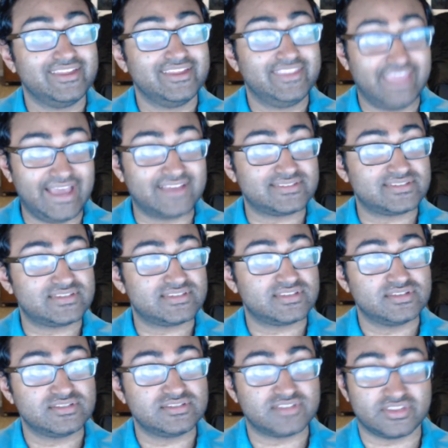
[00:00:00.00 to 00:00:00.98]
Yes,
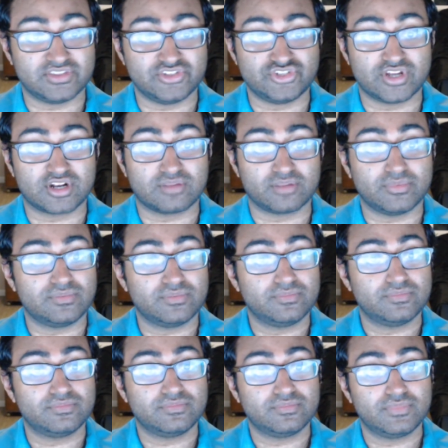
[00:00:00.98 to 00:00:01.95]
said the gentleman,
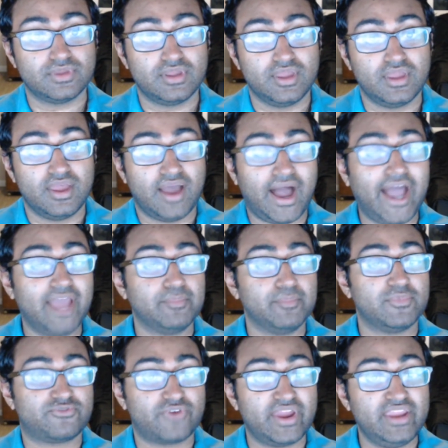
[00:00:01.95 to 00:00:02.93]
I am
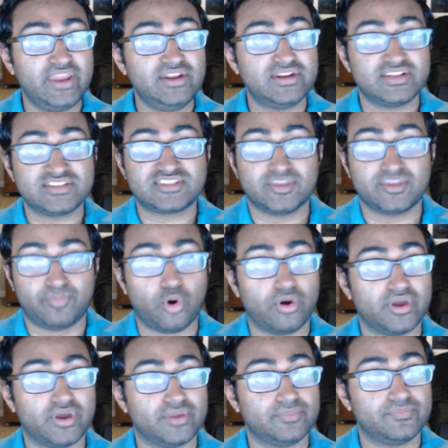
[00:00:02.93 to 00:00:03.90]
afraid it is the
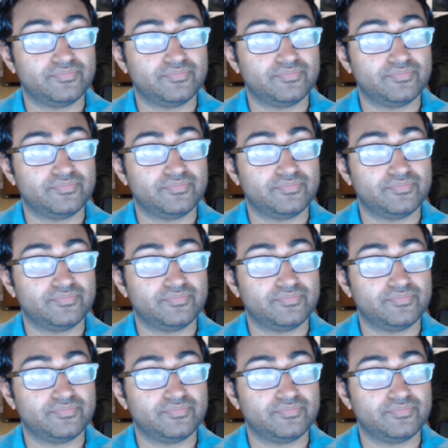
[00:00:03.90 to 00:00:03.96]
boy.